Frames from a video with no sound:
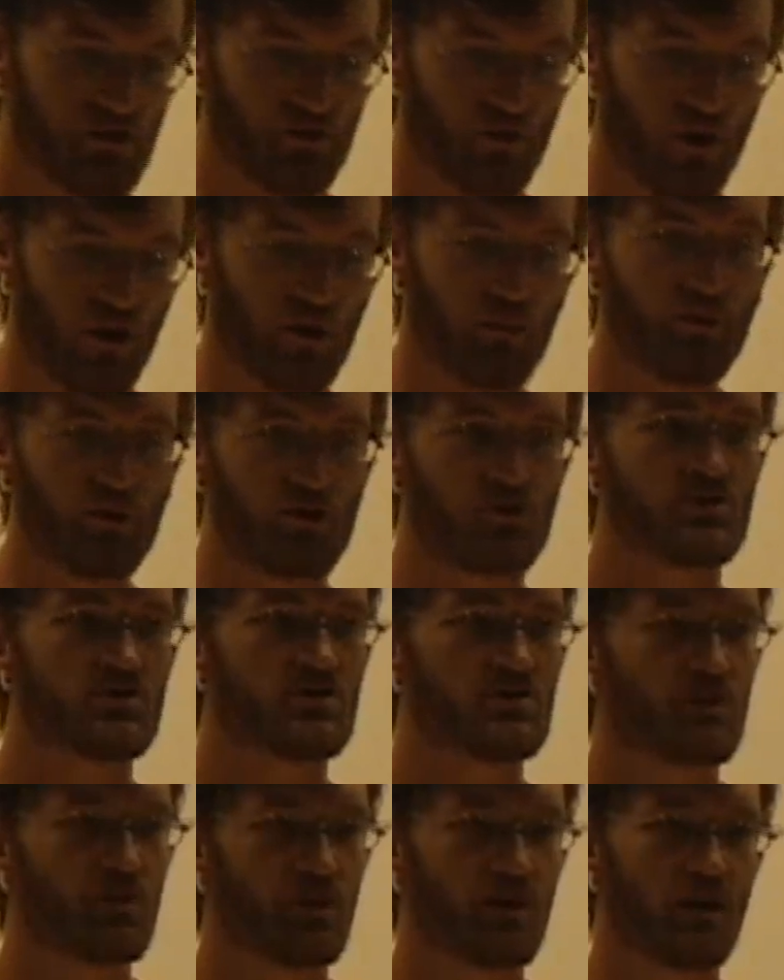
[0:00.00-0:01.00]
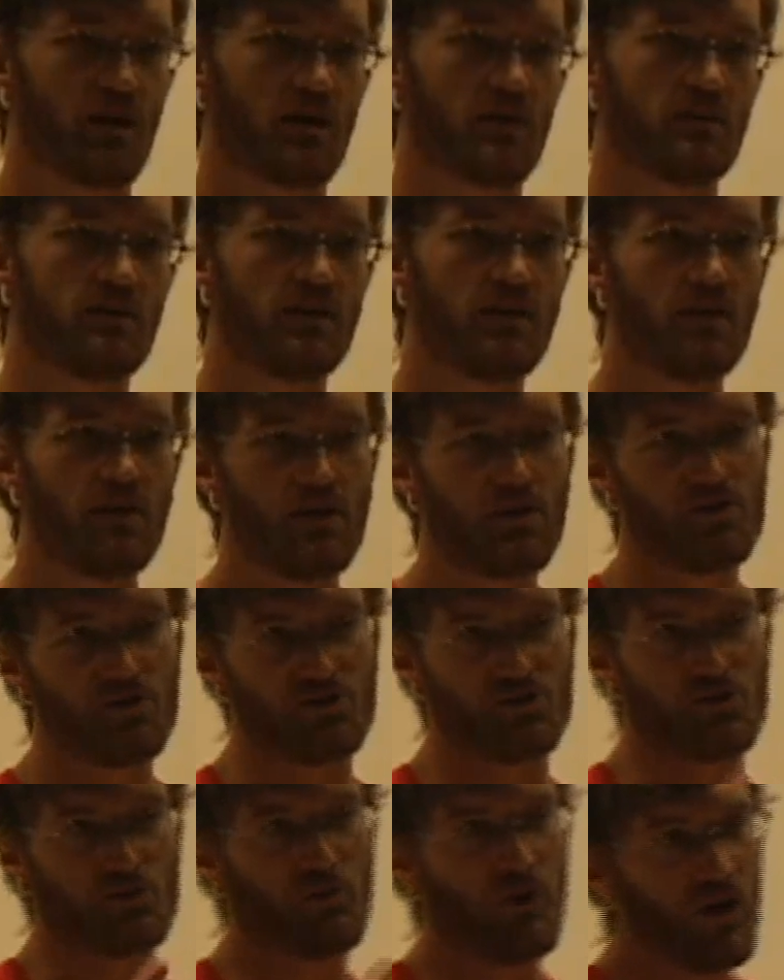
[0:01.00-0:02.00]
strong pushes going on.
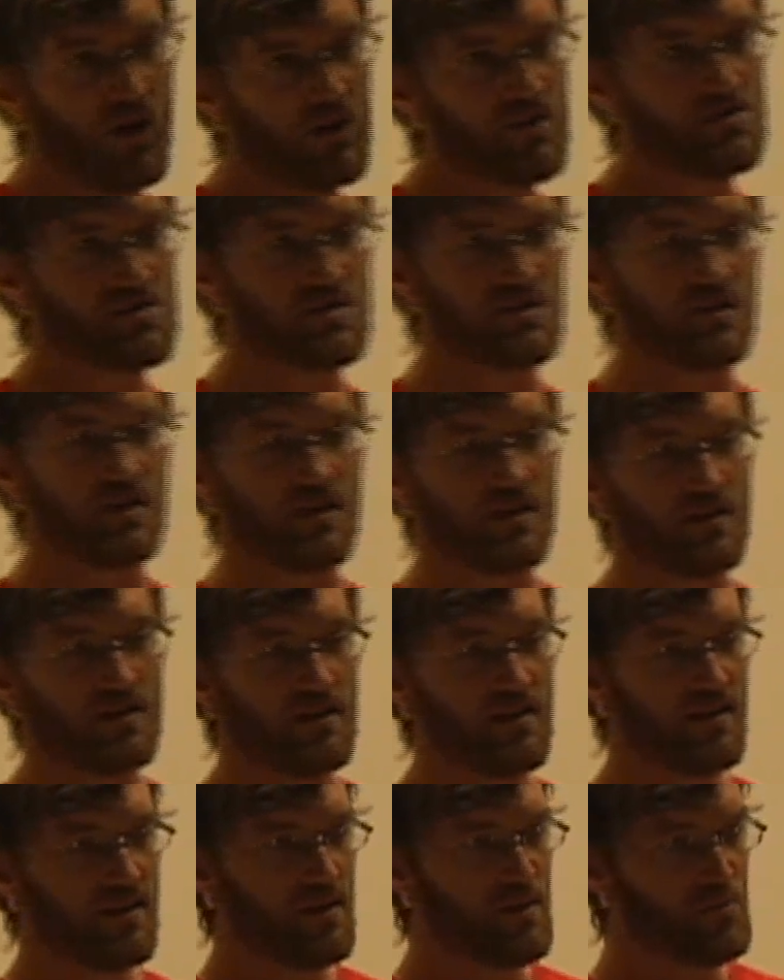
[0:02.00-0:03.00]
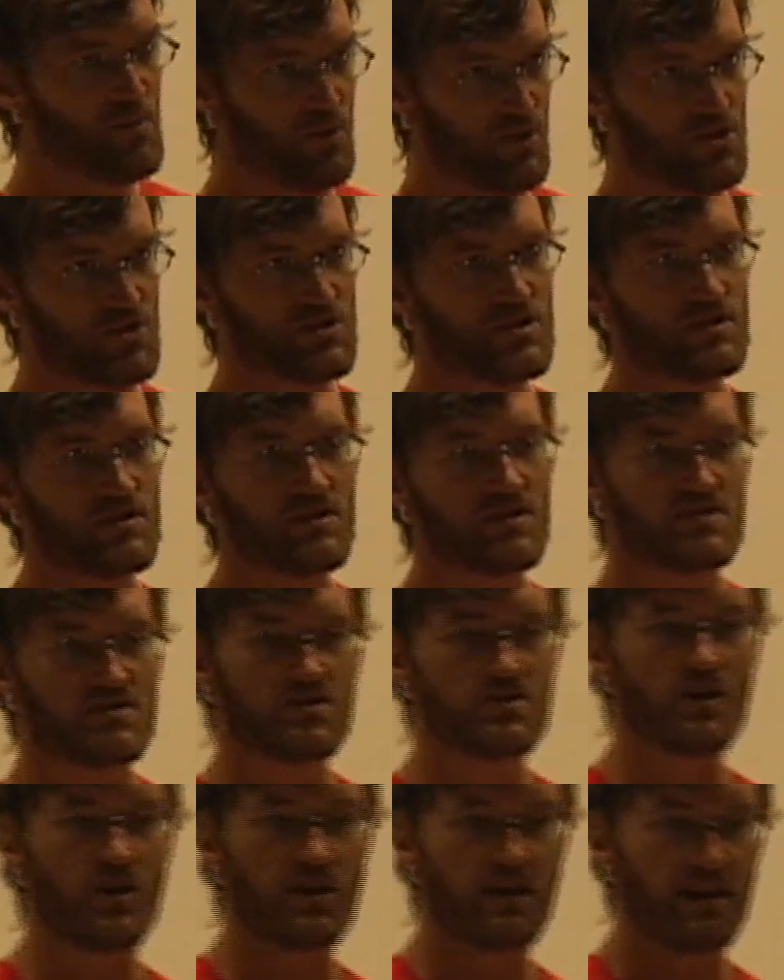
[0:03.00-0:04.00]
There's this policy push
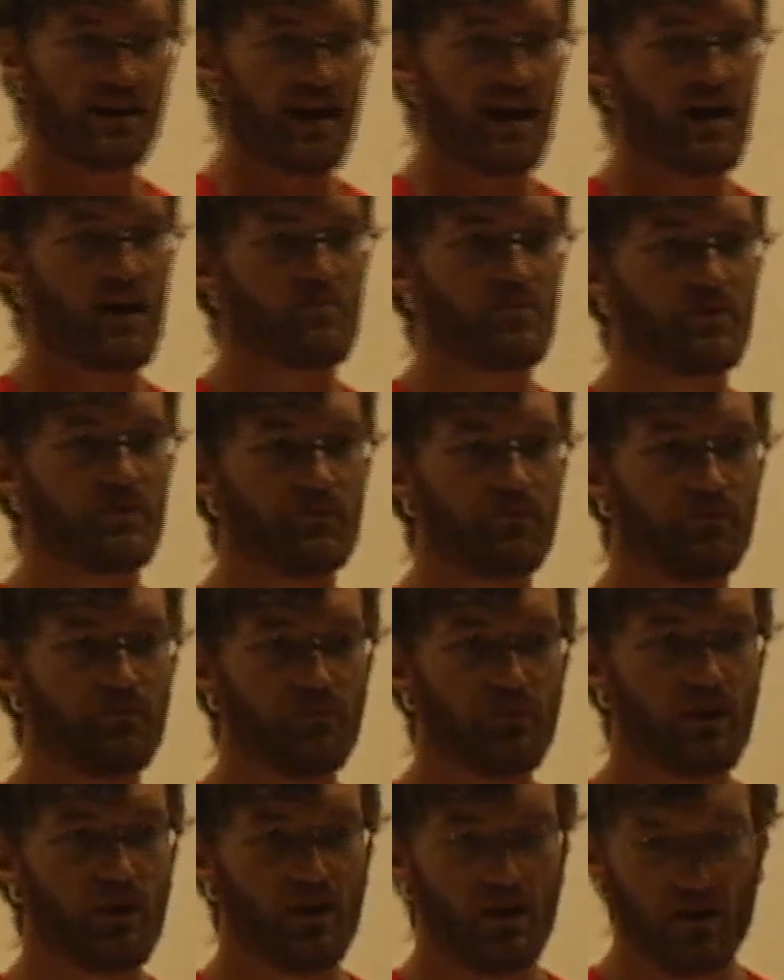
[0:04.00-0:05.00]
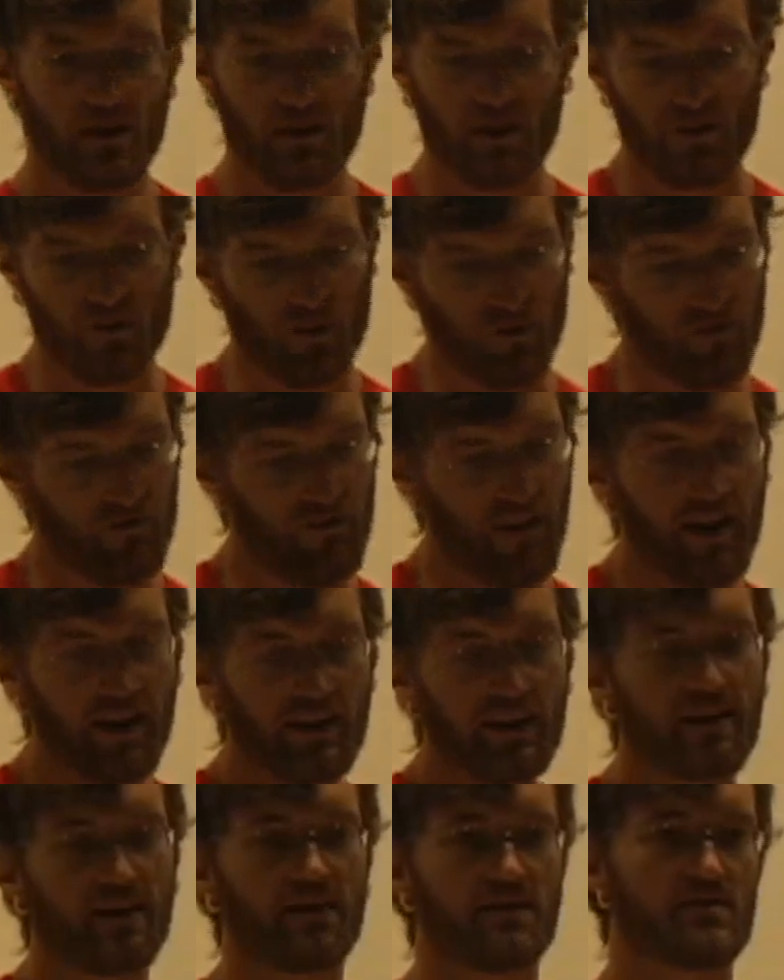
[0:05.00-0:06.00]
that's starting to happen, that we're
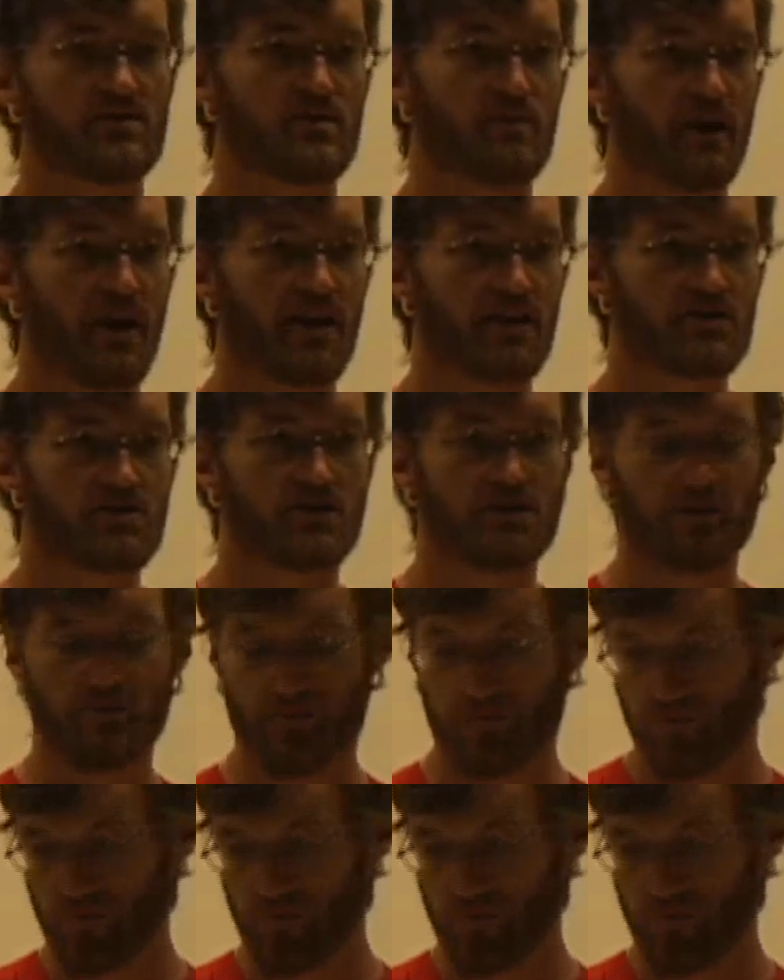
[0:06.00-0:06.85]
finally getting some action.